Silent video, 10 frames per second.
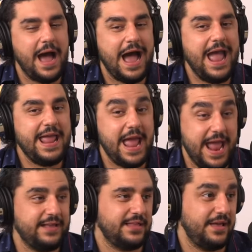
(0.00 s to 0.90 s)
I
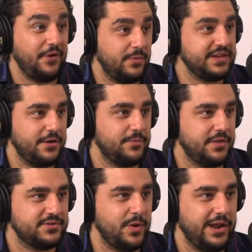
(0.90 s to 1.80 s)
hate that. If I was at your
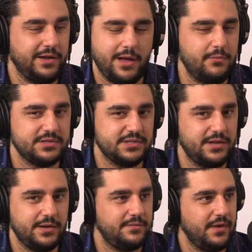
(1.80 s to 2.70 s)
brother's wedding, I wasn't. He
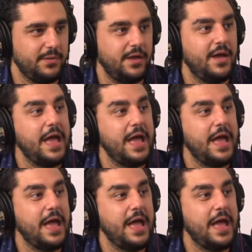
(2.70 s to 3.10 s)
didn't invite me.